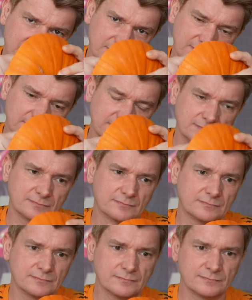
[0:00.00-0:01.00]

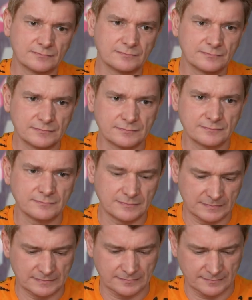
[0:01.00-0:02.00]

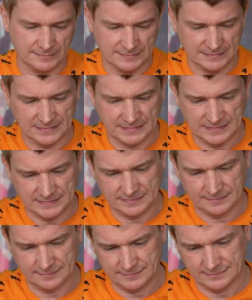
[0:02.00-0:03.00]

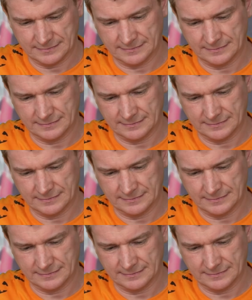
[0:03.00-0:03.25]
Nobody speaks.